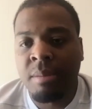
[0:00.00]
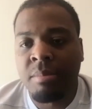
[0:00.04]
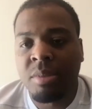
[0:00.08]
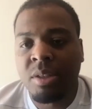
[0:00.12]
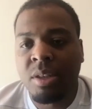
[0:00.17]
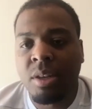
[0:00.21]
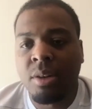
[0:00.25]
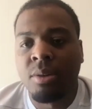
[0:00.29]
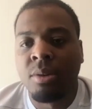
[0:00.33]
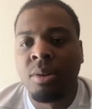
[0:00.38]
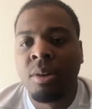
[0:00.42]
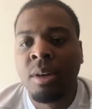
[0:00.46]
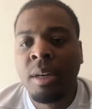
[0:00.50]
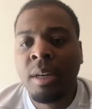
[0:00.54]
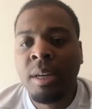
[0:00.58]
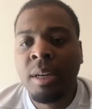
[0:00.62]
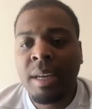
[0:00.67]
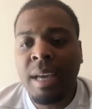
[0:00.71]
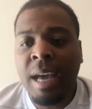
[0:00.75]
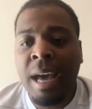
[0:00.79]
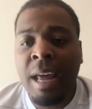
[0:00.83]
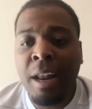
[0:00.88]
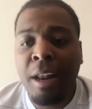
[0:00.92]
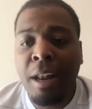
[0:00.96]
So
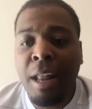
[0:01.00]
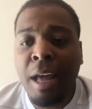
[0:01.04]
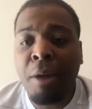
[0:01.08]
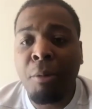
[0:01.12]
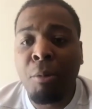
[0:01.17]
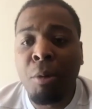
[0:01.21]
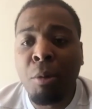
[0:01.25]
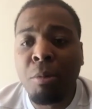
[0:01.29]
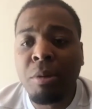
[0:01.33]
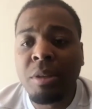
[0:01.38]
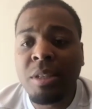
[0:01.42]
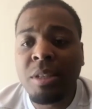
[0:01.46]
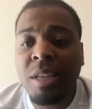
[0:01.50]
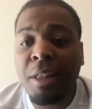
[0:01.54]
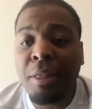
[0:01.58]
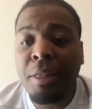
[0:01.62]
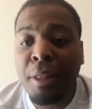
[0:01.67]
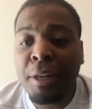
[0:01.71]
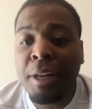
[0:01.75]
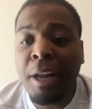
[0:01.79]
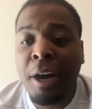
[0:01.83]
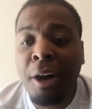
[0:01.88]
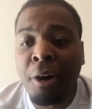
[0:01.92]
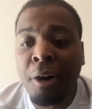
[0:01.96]
kind of like what we say, the
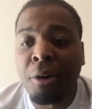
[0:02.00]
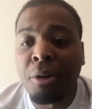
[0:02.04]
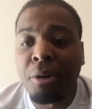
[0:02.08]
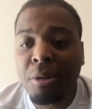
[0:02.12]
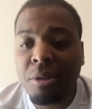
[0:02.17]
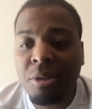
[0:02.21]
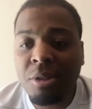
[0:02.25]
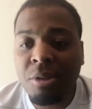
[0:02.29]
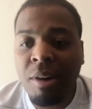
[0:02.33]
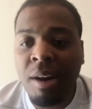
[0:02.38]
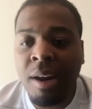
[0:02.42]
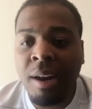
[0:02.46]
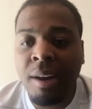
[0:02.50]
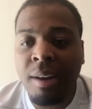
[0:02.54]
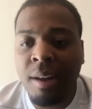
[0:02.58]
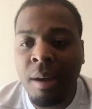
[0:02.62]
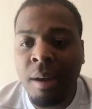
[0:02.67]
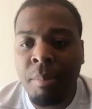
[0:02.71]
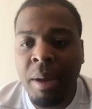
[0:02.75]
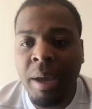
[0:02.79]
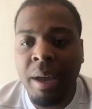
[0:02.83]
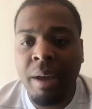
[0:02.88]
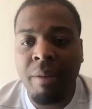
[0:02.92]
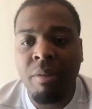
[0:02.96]
dogs, right? I'm
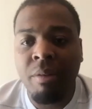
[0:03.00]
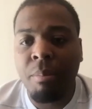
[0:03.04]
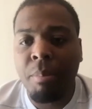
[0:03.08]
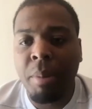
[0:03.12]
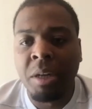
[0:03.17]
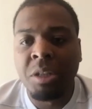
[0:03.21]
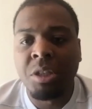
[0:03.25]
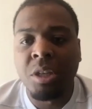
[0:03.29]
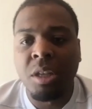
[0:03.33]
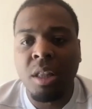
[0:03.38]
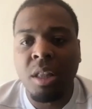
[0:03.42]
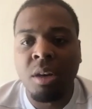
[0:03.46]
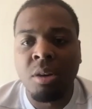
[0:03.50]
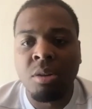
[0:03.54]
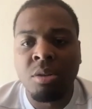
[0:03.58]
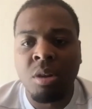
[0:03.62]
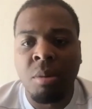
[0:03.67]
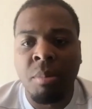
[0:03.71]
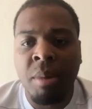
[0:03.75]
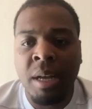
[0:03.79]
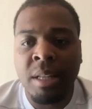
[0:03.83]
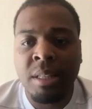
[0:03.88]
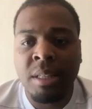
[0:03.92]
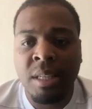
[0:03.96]
gonna have a bunch of those on
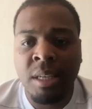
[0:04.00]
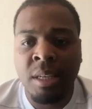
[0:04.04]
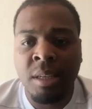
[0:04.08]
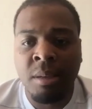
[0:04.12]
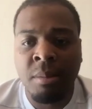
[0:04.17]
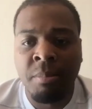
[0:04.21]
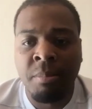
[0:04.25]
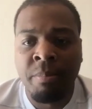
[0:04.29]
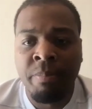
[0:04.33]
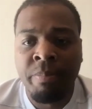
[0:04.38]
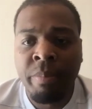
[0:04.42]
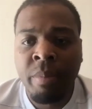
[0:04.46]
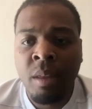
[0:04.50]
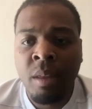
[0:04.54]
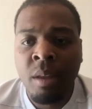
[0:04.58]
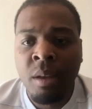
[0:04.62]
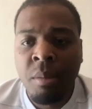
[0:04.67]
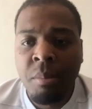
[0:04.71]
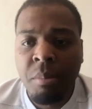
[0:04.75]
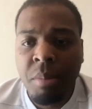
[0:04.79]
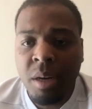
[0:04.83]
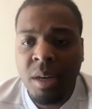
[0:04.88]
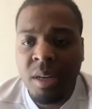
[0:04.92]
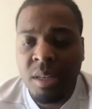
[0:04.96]
my team
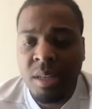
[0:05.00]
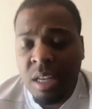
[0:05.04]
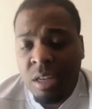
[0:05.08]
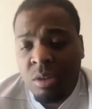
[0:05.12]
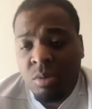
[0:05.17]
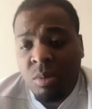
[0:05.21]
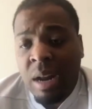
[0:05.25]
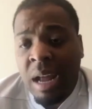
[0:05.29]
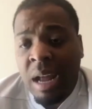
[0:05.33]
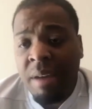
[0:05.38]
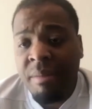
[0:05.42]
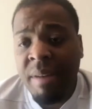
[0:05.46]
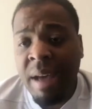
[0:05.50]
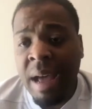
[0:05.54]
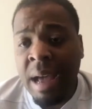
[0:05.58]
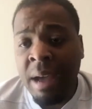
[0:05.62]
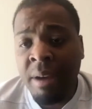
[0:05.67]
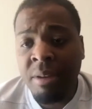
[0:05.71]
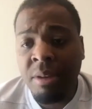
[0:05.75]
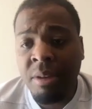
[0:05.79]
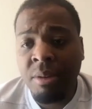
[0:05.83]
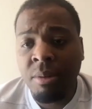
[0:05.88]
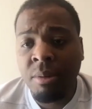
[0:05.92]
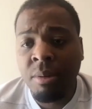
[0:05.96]
because that's what I
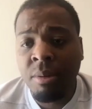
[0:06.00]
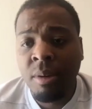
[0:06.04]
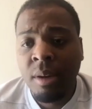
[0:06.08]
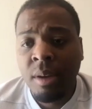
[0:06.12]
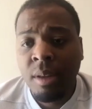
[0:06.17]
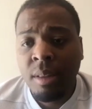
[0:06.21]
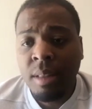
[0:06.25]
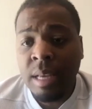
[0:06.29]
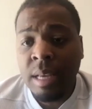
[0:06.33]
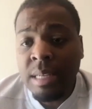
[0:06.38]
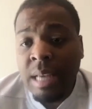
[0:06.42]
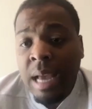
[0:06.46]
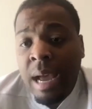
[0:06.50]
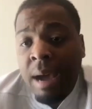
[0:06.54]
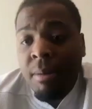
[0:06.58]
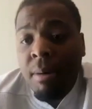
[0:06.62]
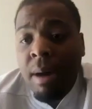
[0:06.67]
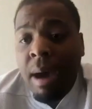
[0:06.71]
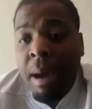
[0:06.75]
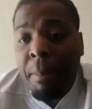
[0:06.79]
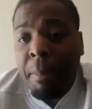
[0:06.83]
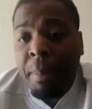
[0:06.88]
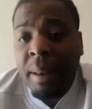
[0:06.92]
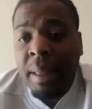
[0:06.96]
value. That's how
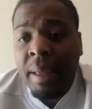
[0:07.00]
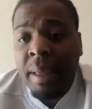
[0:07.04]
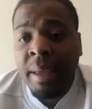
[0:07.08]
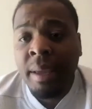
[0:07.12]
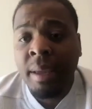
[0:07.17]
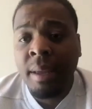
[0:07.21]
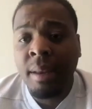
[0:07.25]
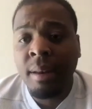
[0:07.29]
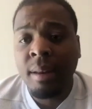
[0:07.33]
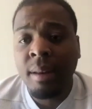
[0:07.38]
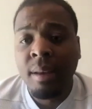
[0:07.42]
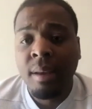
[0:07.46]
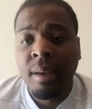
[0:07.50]
I play.